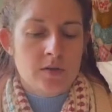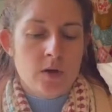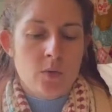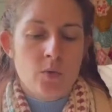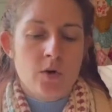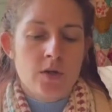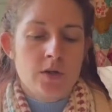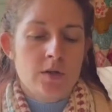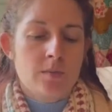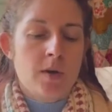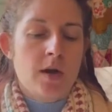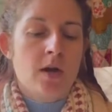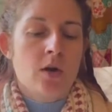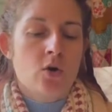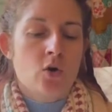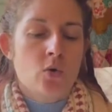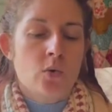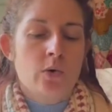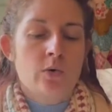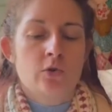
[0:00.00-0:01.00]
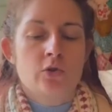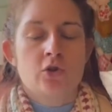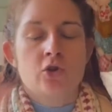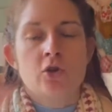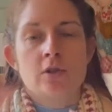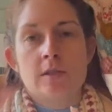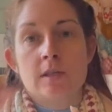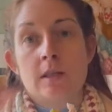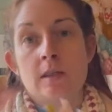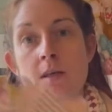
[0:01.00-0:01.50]
wanted to make a quilt
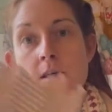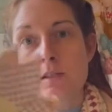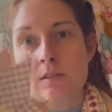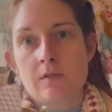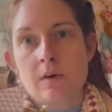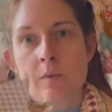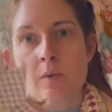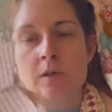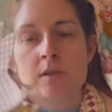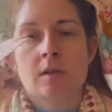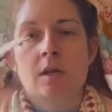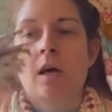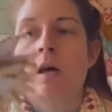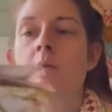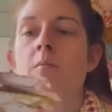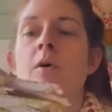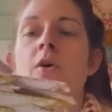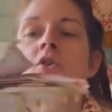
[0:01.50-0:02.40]
using these fabrics that I had in my